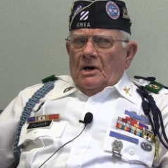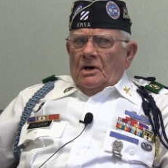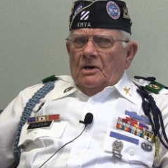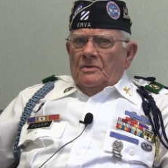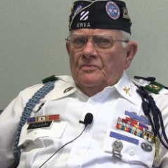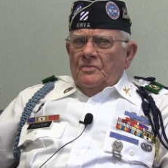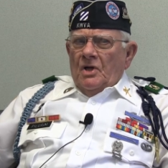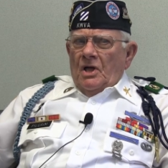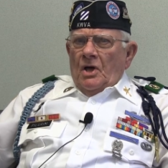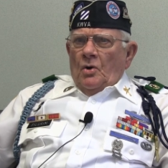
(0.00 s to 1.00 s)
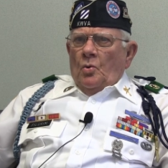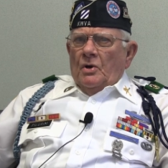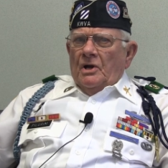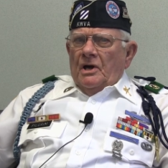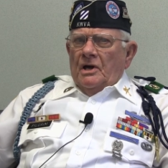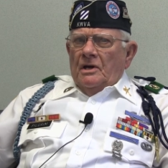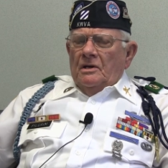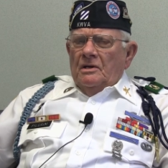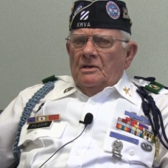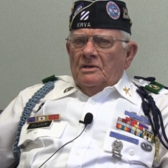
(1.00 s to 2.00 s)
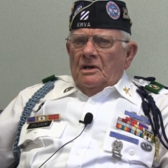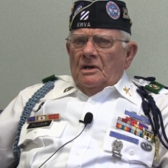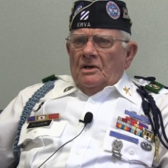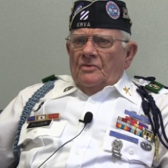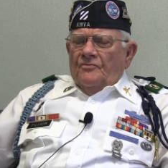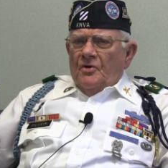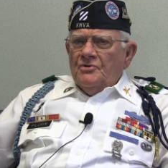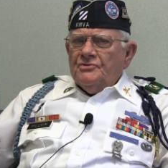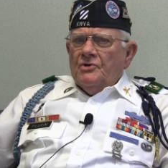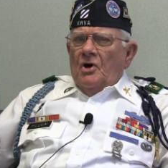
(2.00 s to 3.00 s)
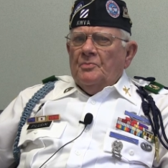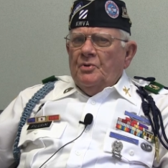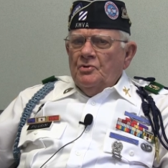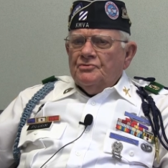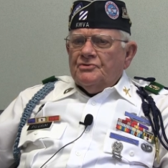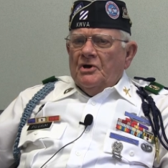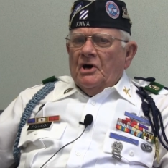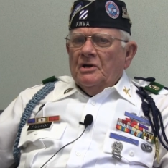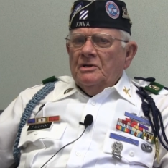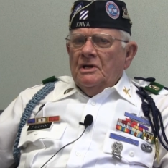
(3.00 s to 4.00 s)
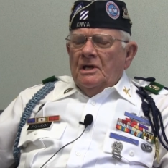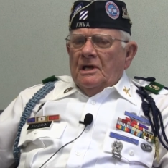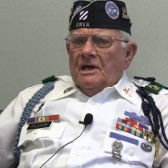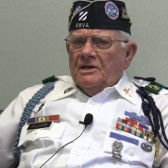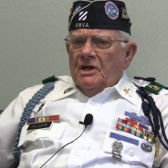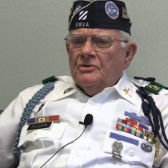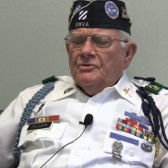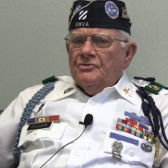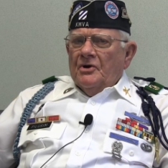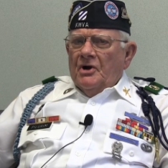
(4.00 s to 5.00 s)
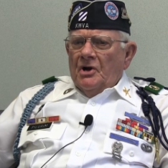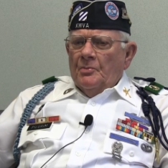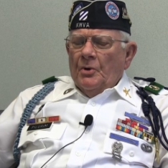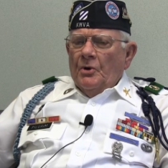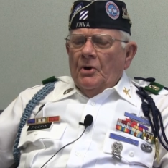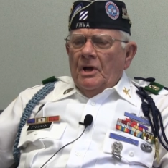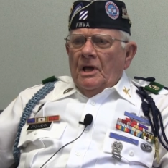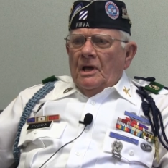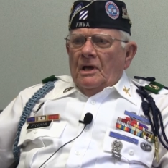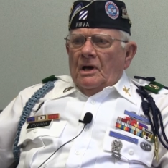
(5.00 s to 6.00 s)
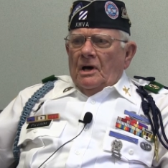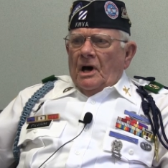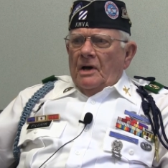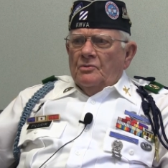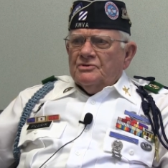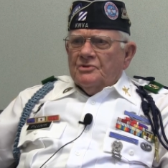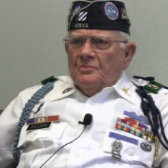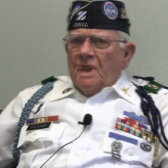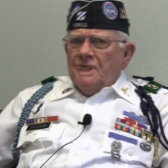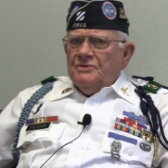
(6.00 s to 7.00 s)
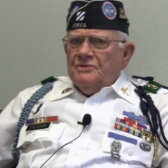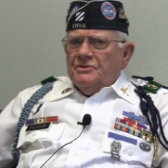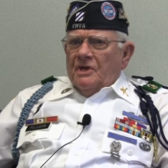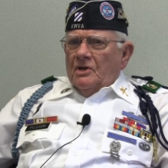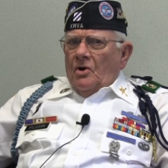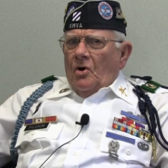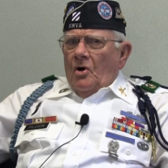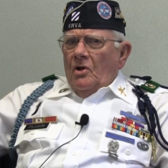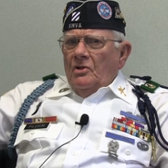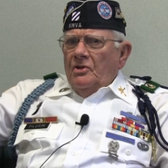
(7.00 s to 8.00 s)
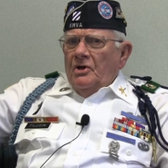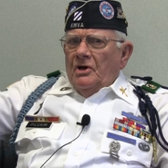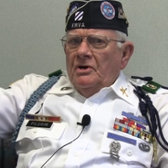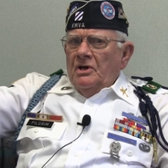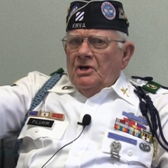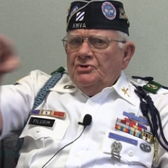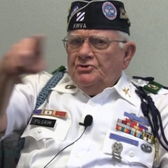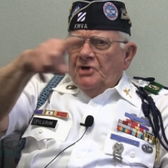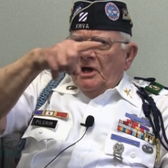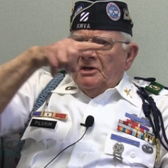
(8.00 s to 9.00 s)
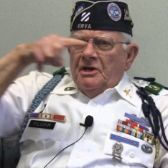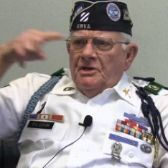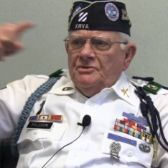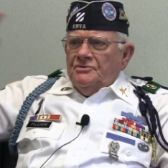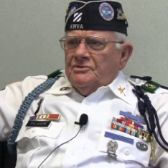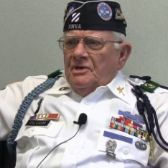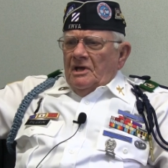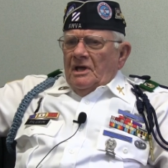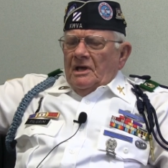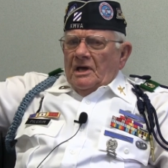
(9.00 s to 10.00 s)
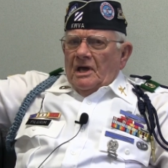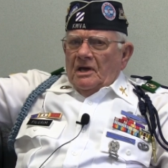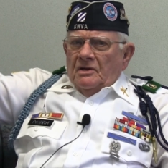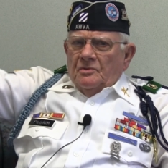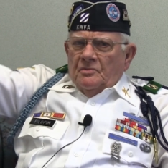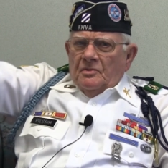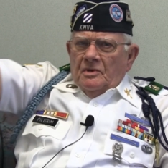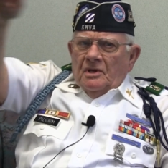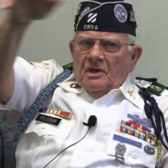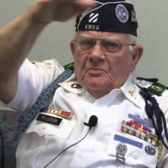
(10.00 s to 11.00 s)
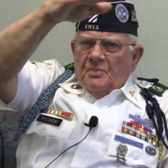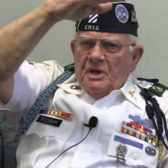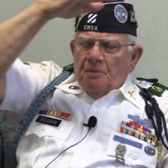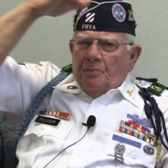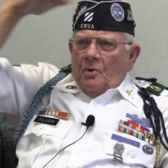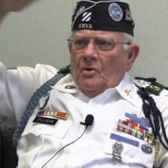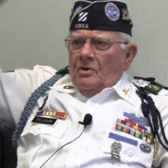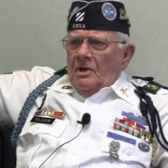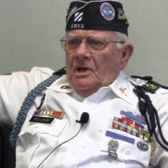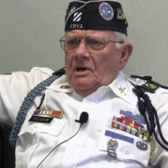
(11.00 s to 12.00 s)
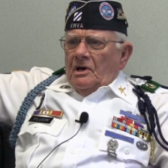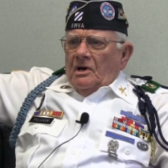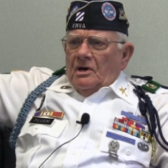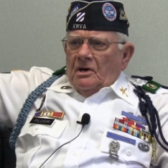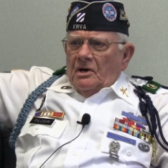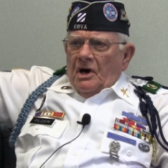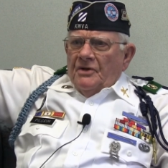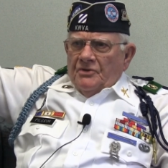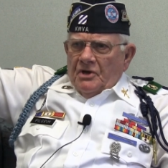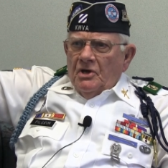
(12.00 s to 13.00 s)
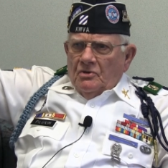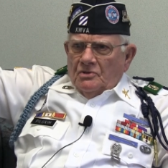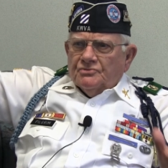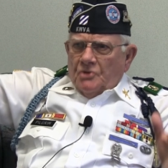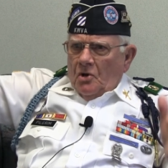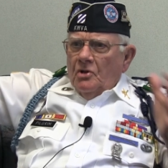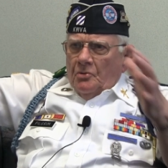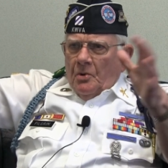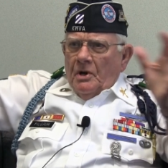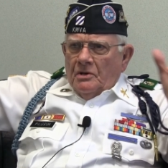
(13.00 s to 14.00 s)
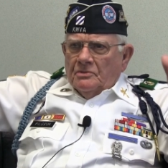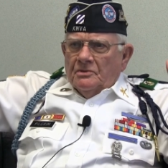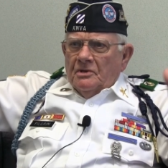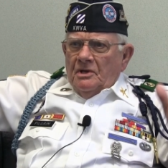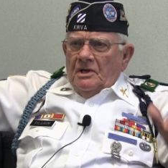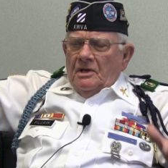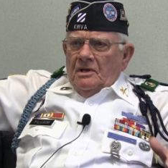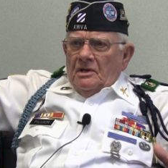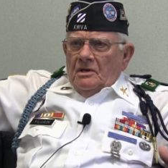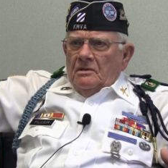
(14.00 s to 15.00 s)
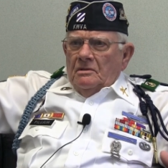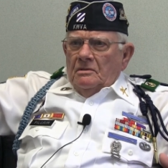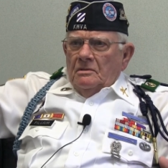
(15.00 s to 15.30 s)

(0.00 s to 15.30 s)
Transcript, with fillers: Uh, when I first saw Busan, and entered the harbor, I was amazed at all the shanties and people uh, on the hills all around. Chinese?